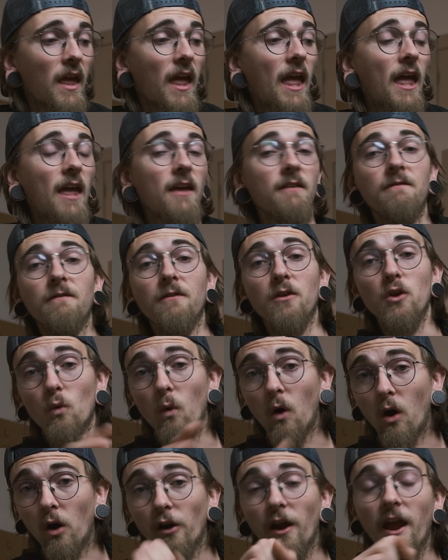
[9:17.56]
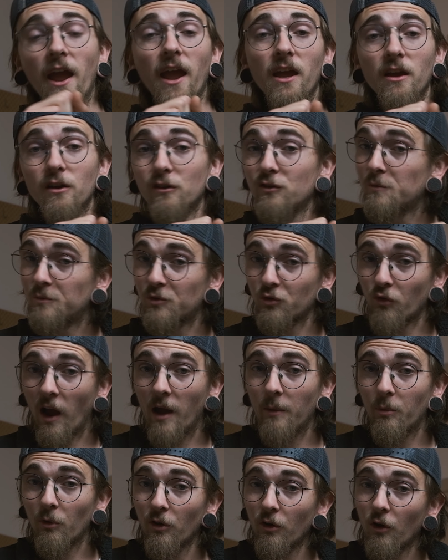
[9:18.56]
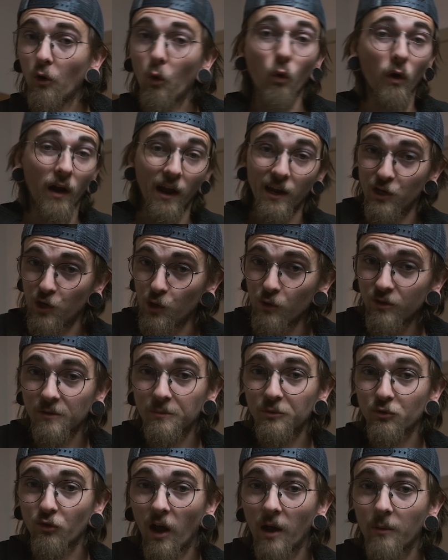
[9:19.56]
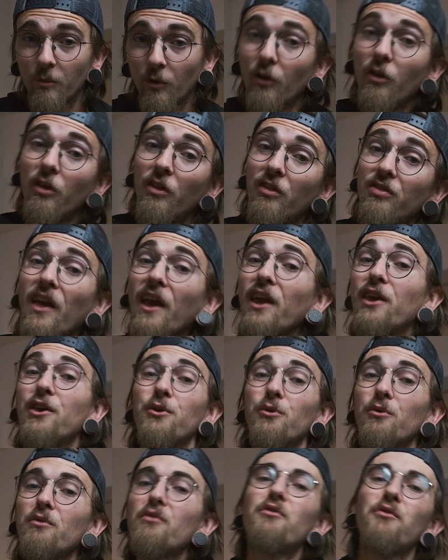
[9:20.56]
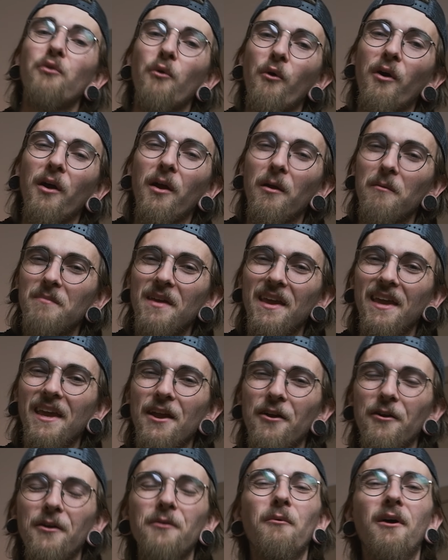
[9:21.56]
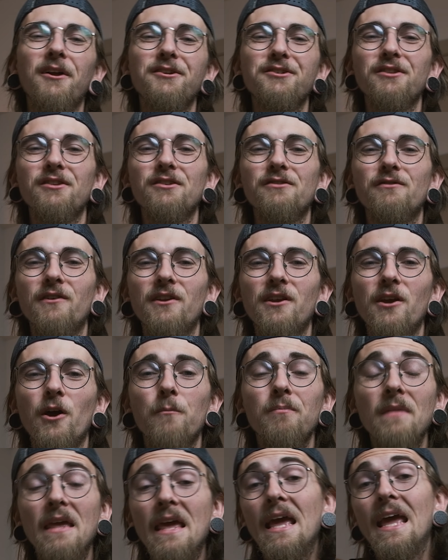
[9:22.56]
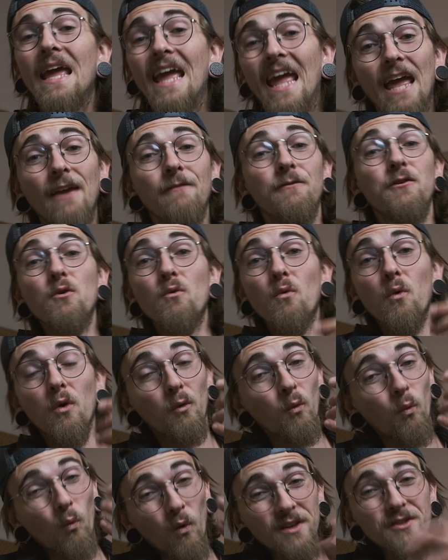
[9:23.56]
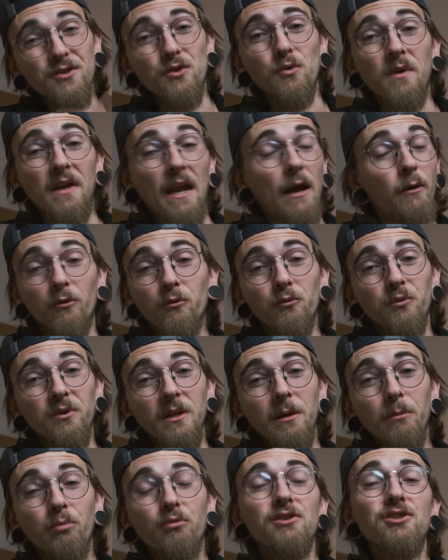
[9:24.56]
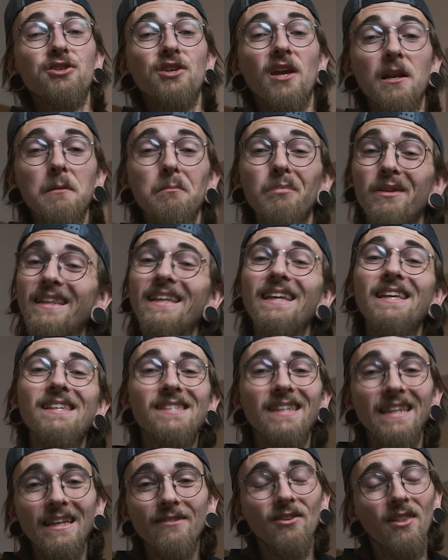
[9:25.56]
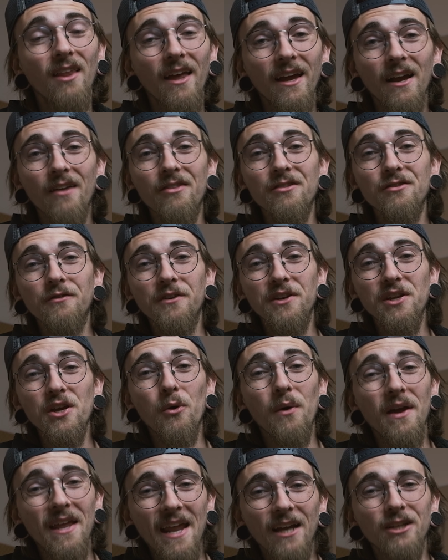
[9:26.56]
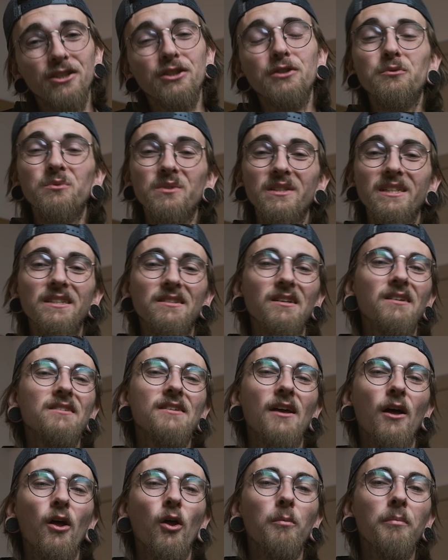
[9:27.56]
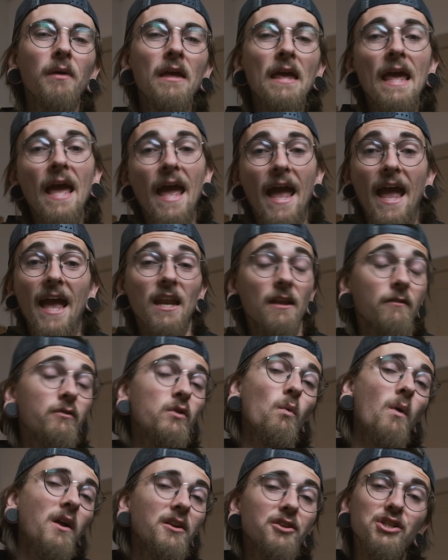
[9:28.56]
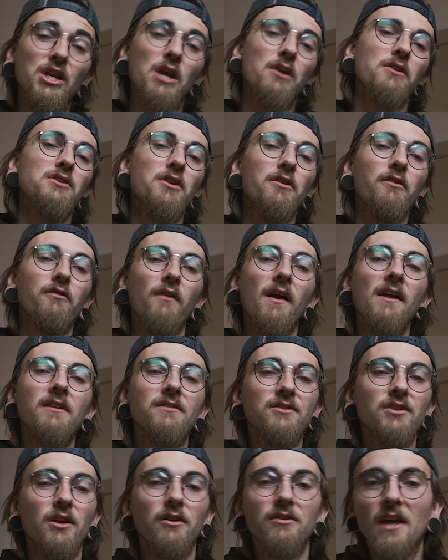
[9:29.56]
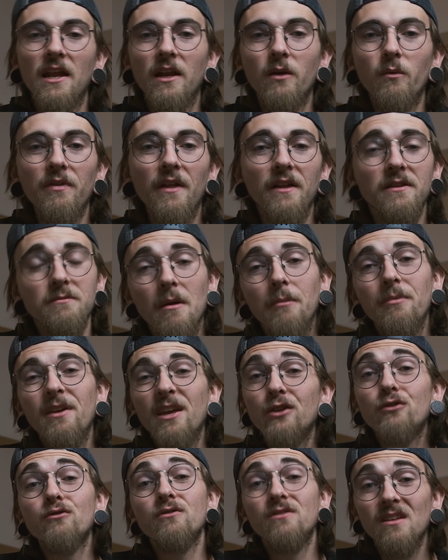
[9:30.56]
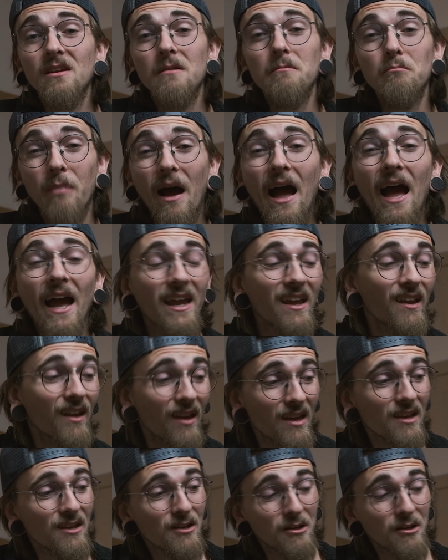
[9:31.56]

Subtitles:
If you are a subscriber or a new subscriber, thank you for being here and watching this video. If you want to, and I would really appreciate it, please leave a like on this video. It actually really does help. And if you want, share it to your friends, share it to anyone that's maybe interested in buying